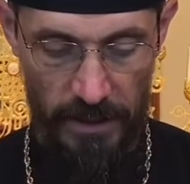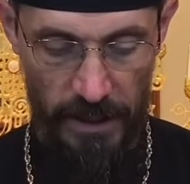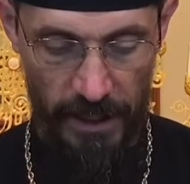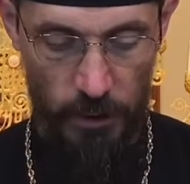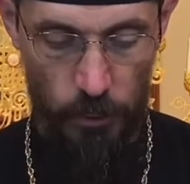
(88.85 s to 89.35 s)

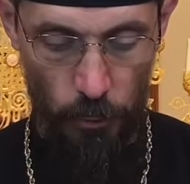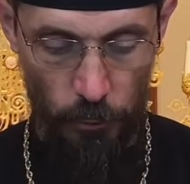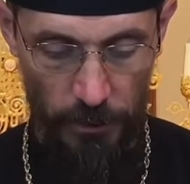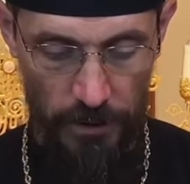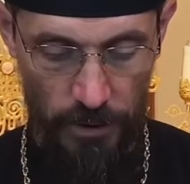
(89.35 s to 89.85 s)
and 2
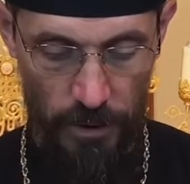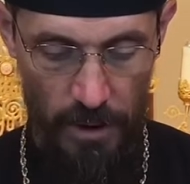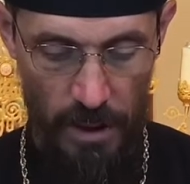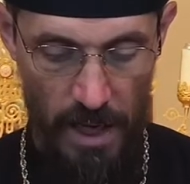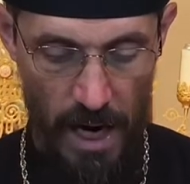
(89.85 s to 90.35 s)
fish
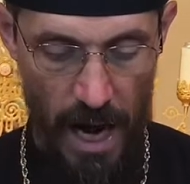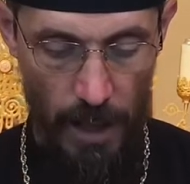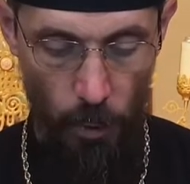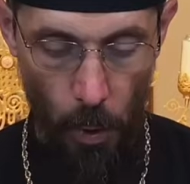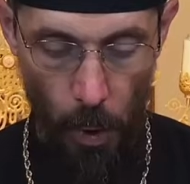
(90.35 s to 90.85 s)

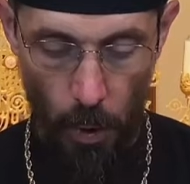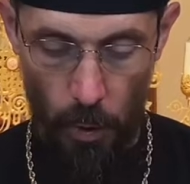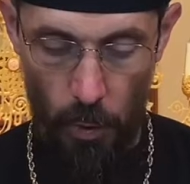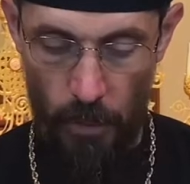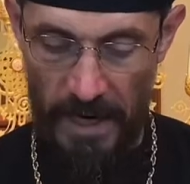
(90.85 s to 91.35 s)
are
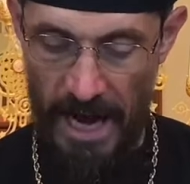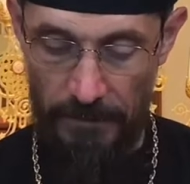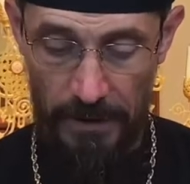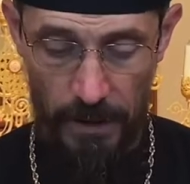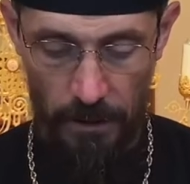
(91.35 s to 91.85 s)
all we have
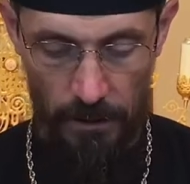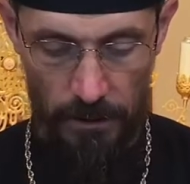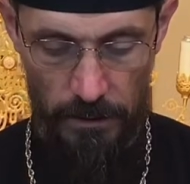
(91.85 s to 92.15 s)
here."